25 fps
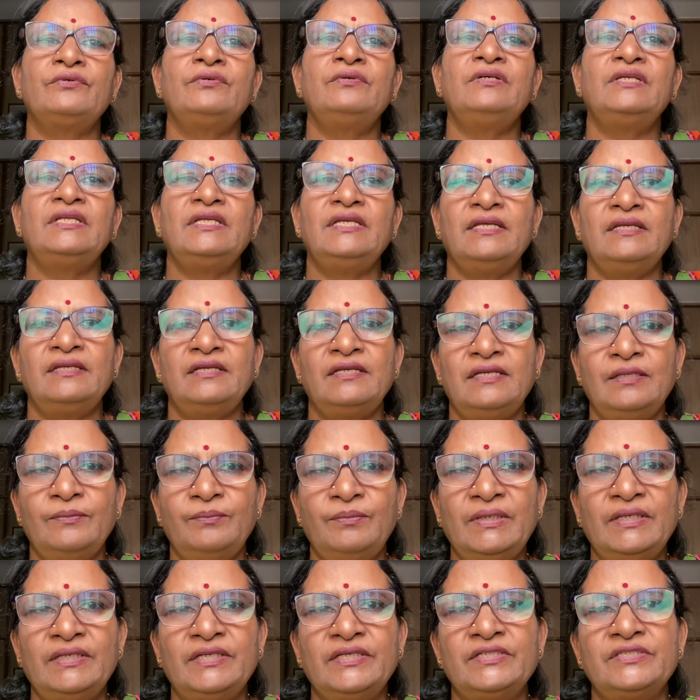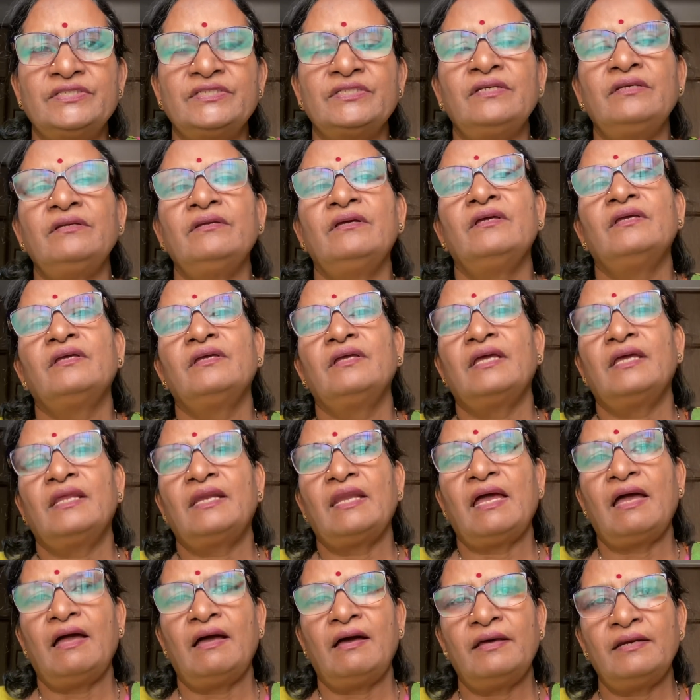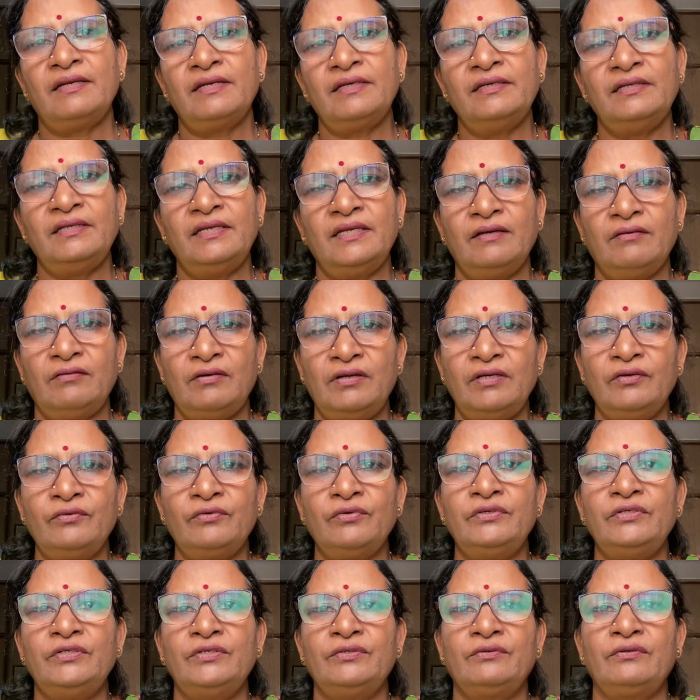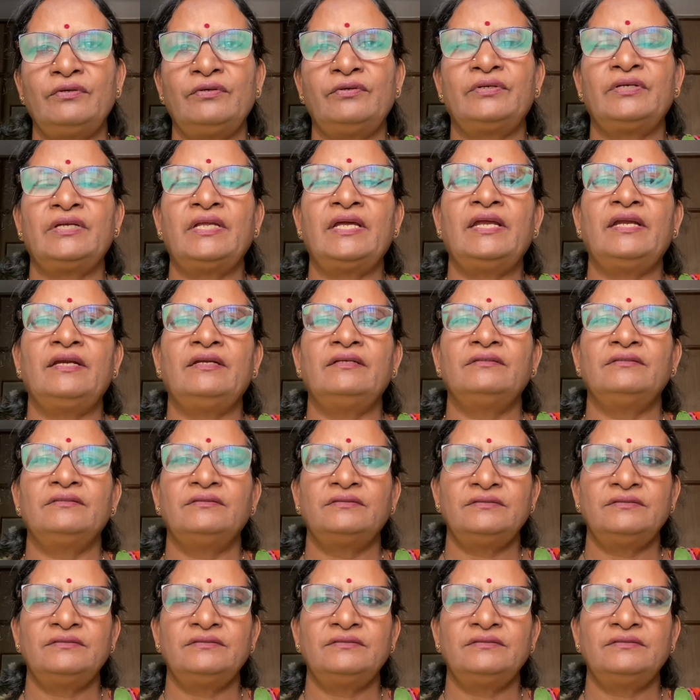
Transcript: DNA replication, an RNA oligonucleotide